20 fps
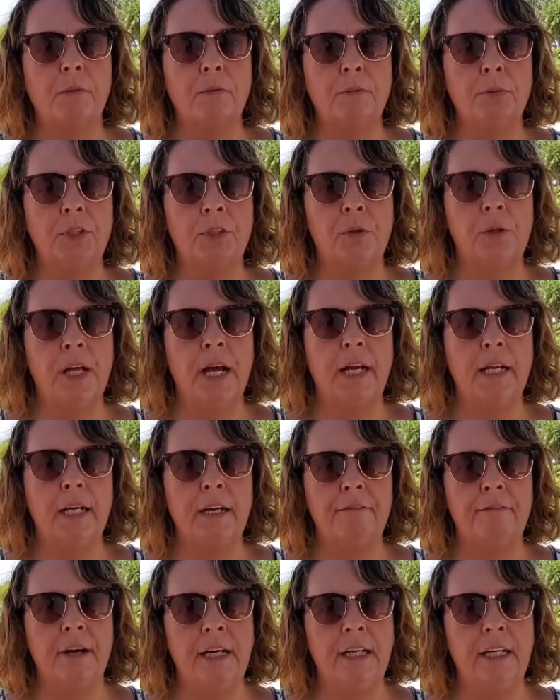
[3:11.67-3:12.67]
so that
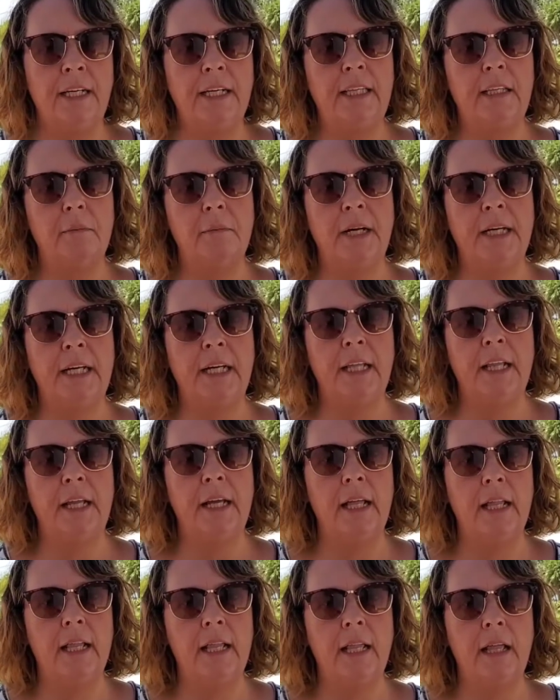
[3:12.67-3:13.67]
if I need the money,
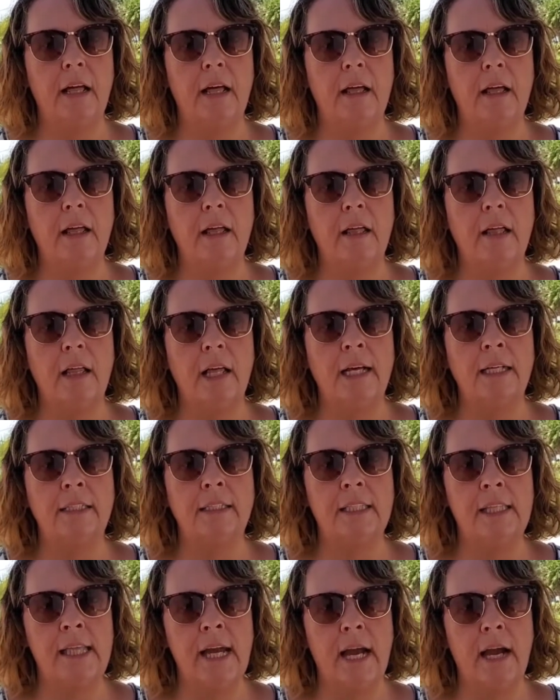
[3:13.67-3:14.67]

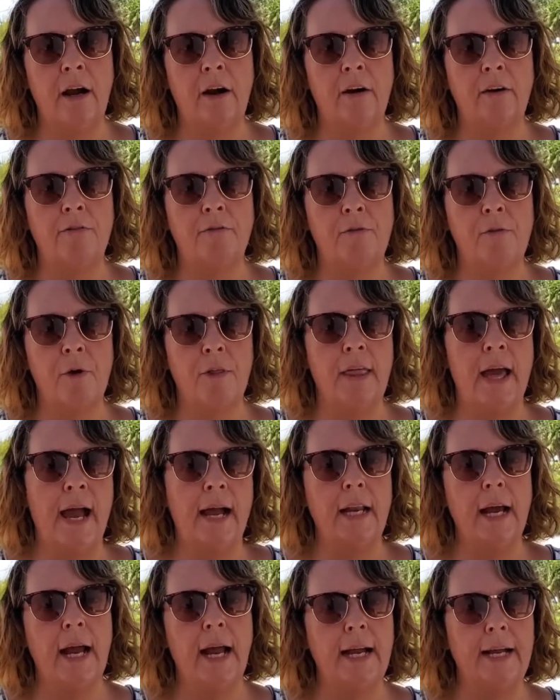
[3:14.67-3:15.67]
it's there for
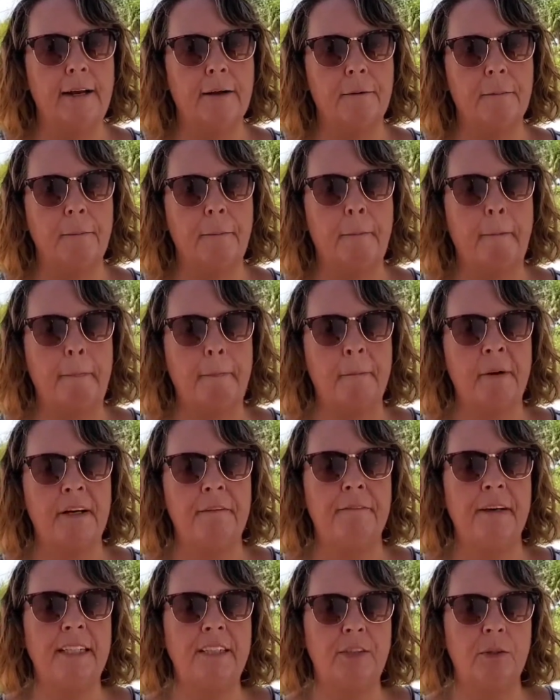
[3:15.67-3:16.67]
that item. But
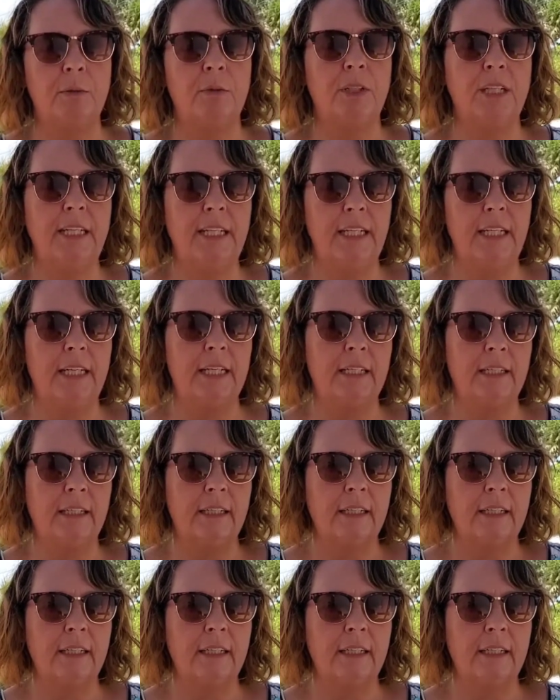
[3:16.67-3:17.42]
if I don't need